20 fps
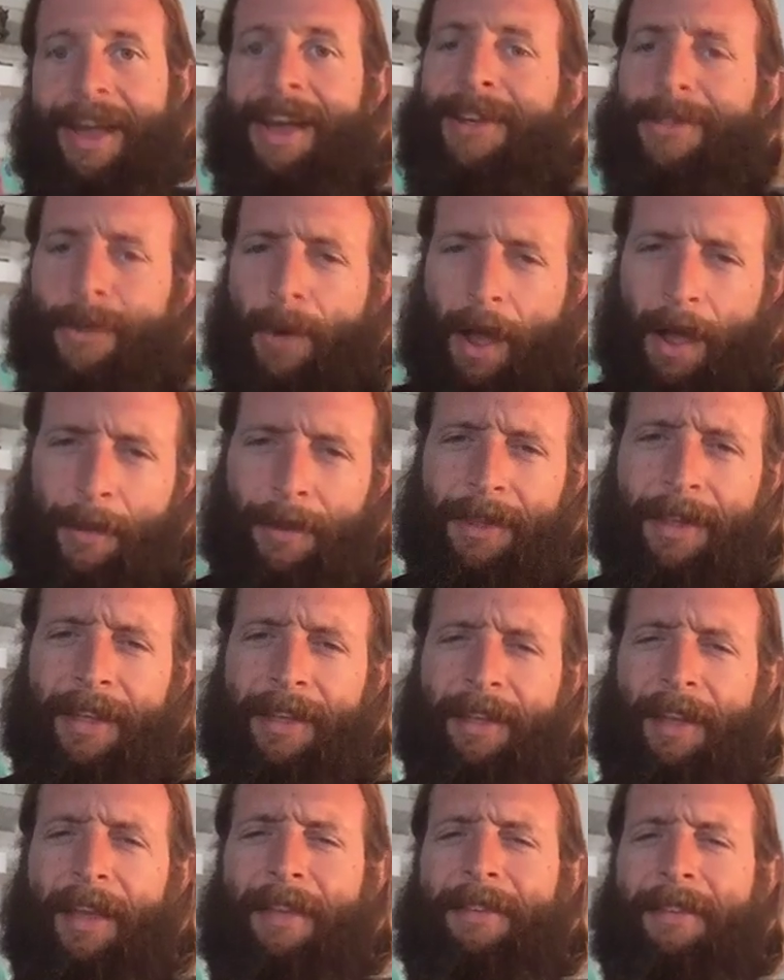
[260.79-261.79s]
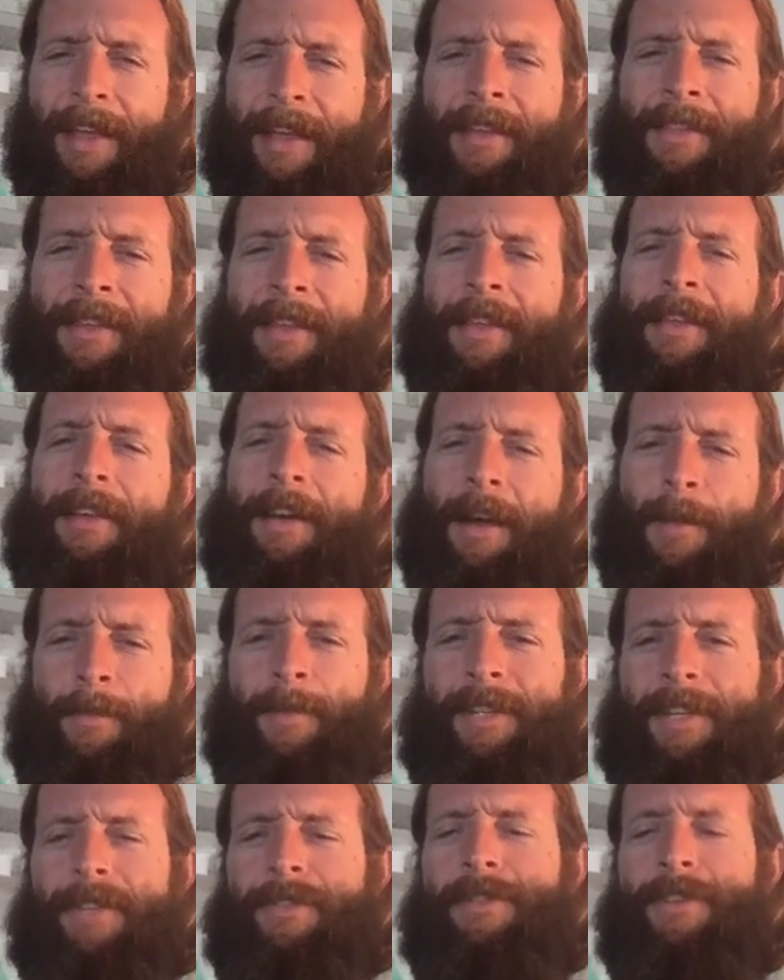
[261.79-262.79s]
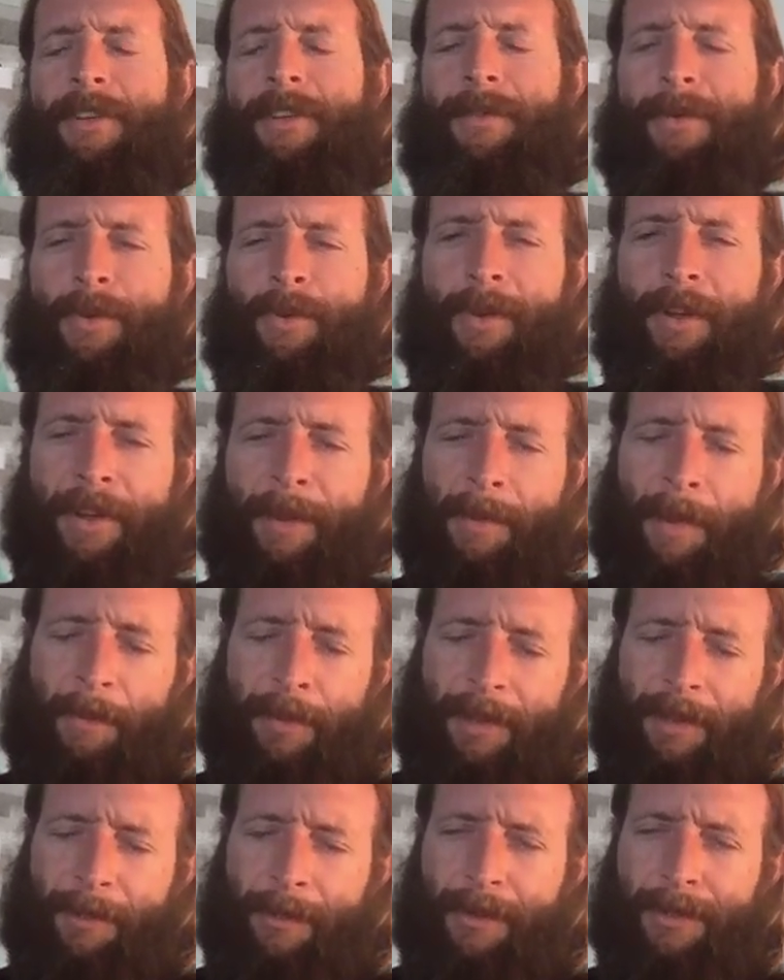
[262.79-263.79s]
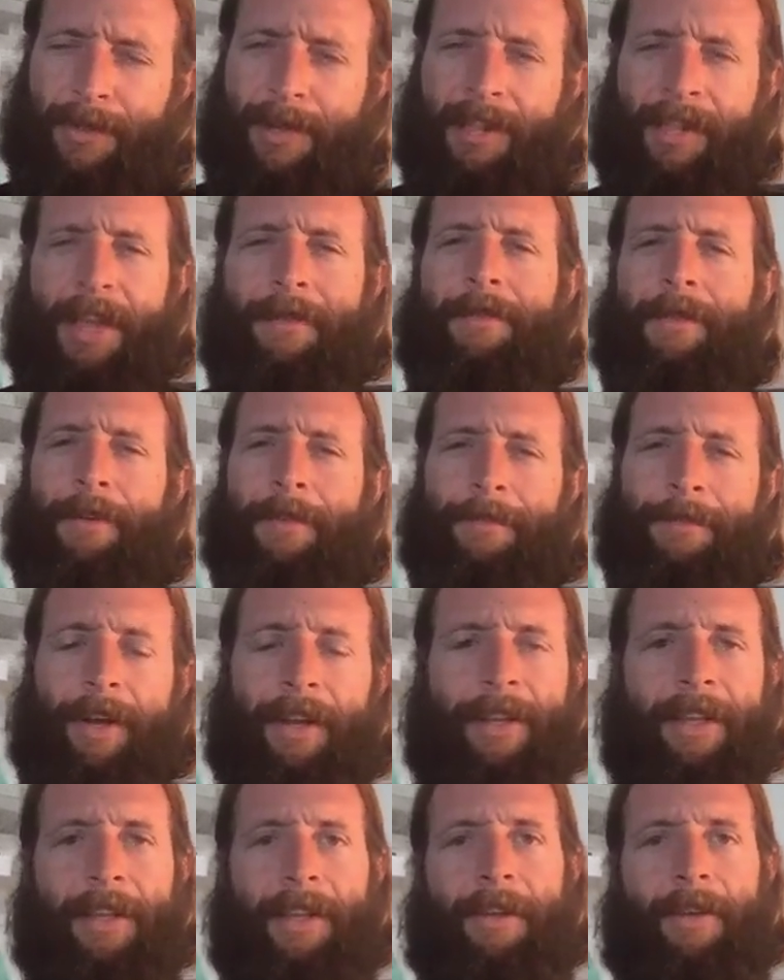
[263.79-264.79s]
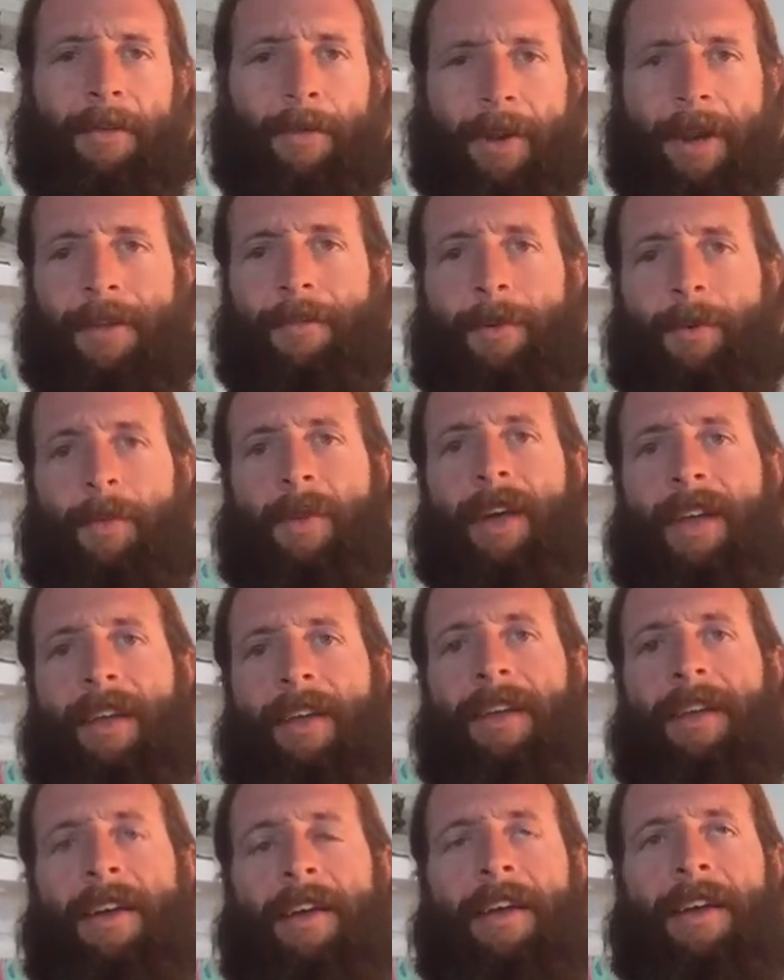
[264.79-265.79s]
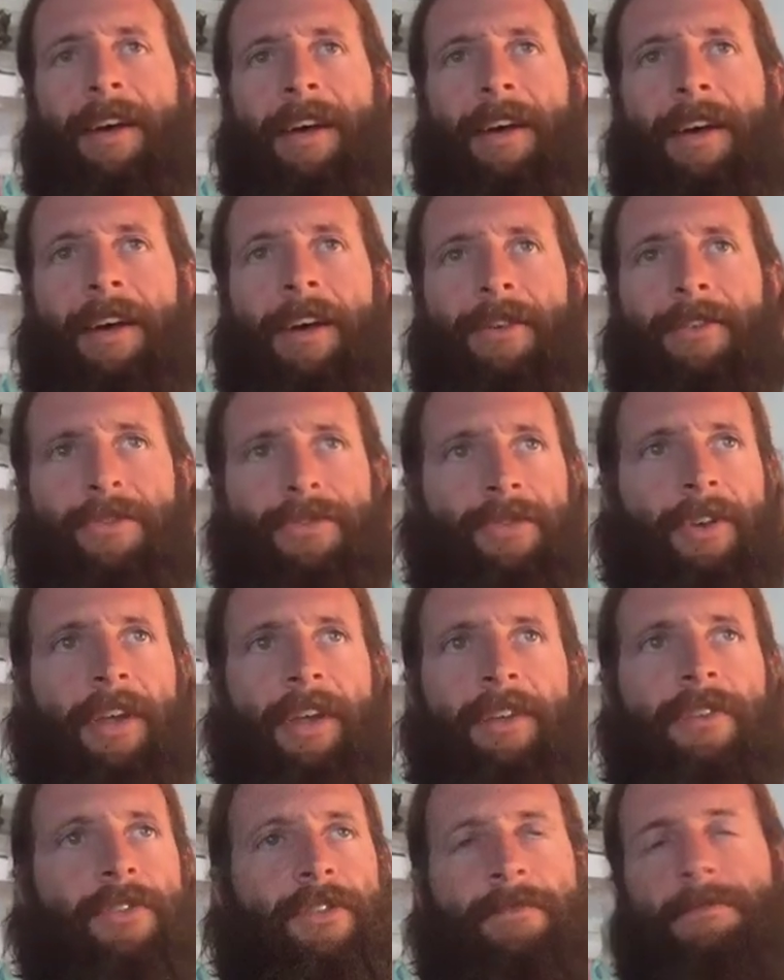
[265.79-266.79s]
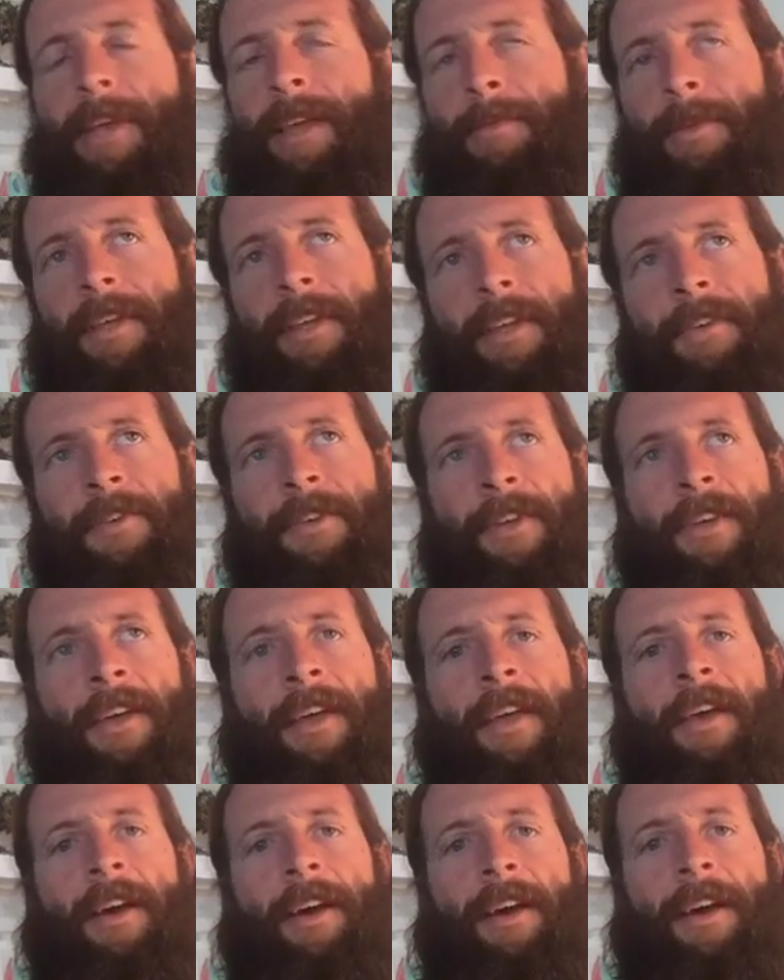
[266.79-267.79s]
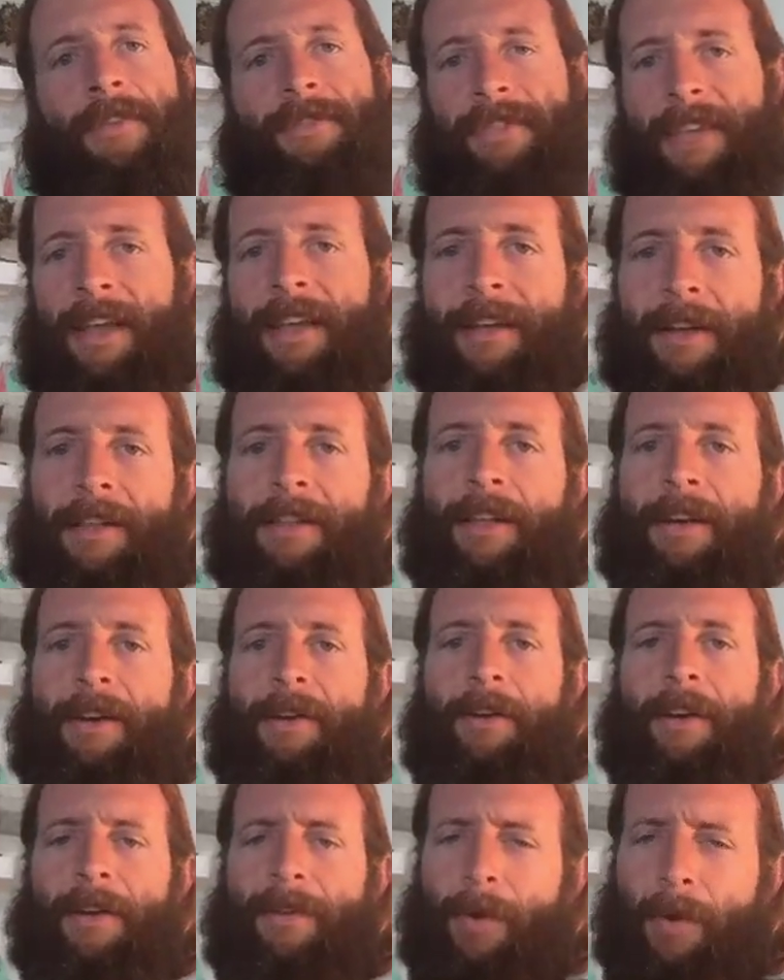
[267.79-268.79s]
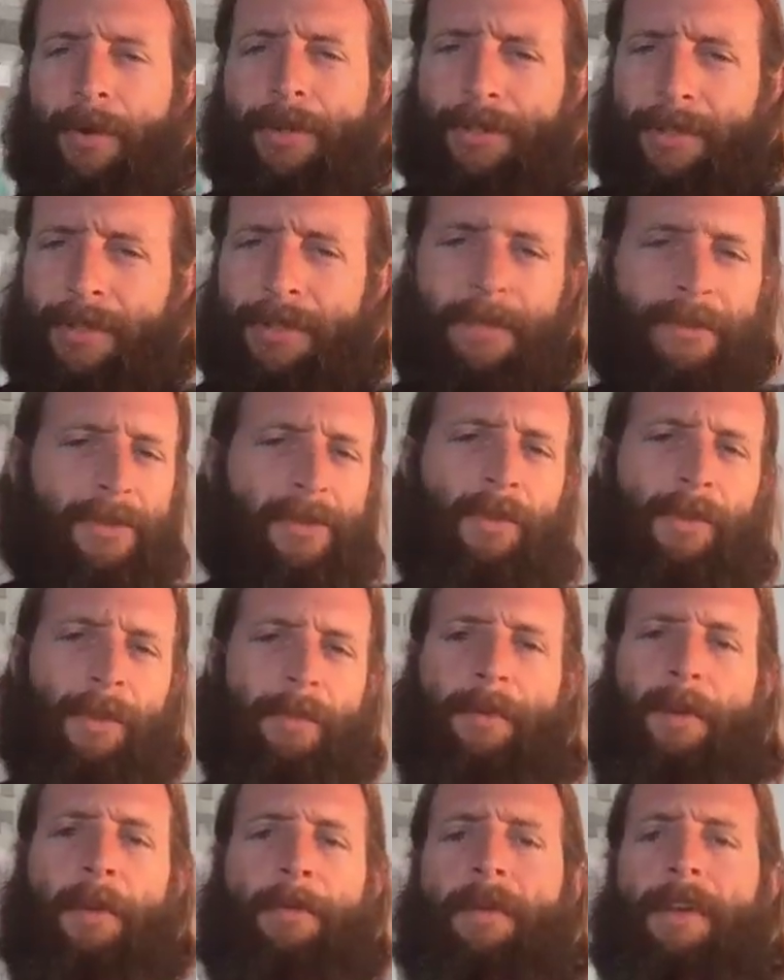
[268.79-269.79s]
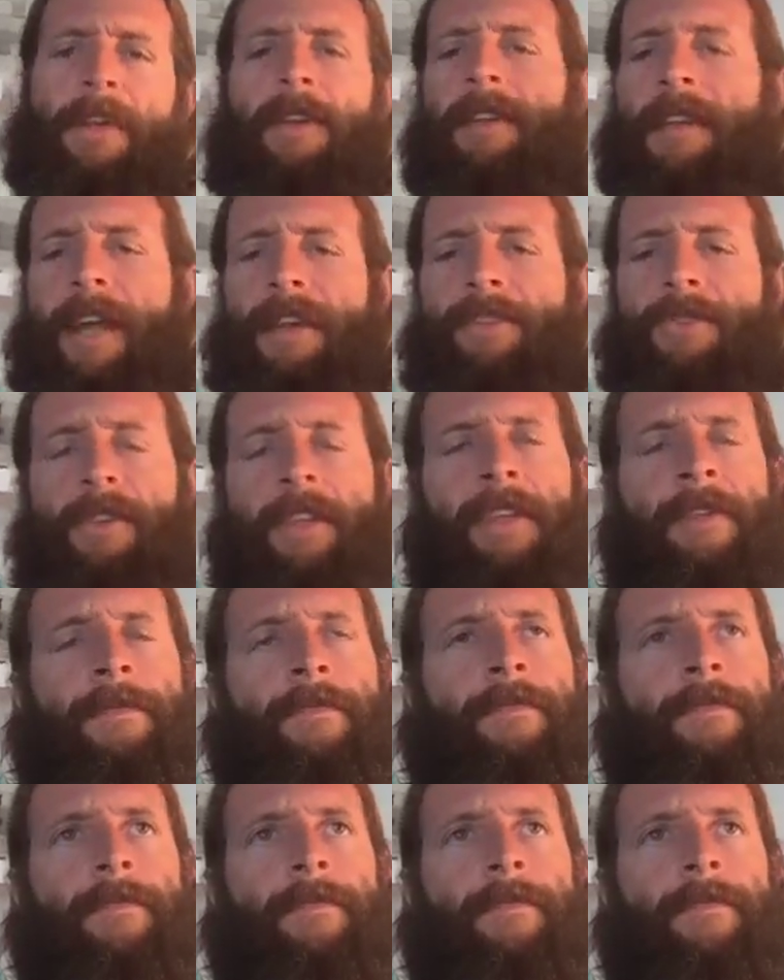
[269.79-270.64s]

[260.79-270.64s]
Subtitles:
So I would like a daily competition of who can come up with the most clever, funny, whatever way, strange maybe even, of saying hello. Of course, school appropriate, naturally.